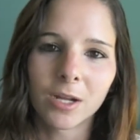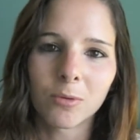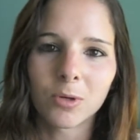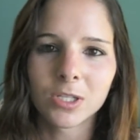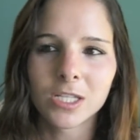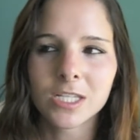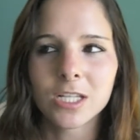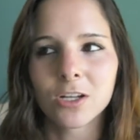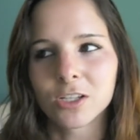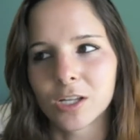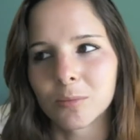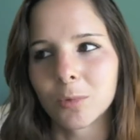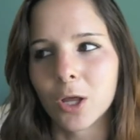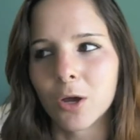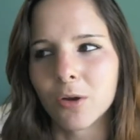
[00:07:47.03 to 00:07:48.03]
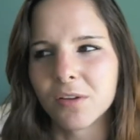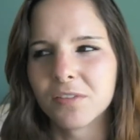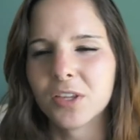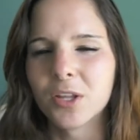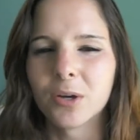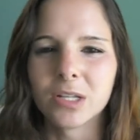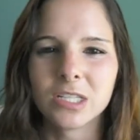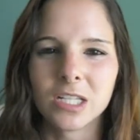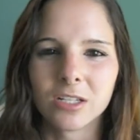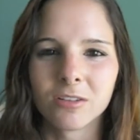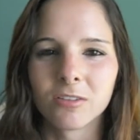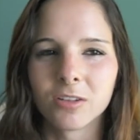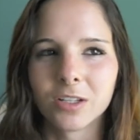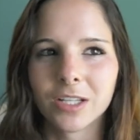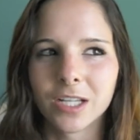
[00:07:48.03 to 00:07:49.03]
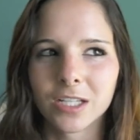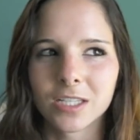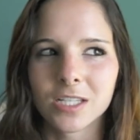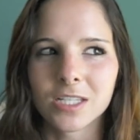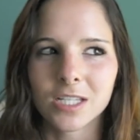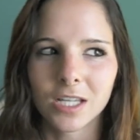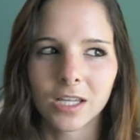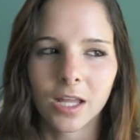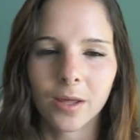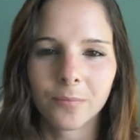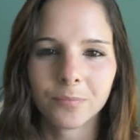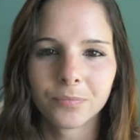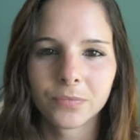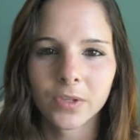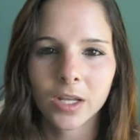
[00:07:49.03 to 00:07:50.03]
I wanted to see All Time Low even though I didn't really get to see them.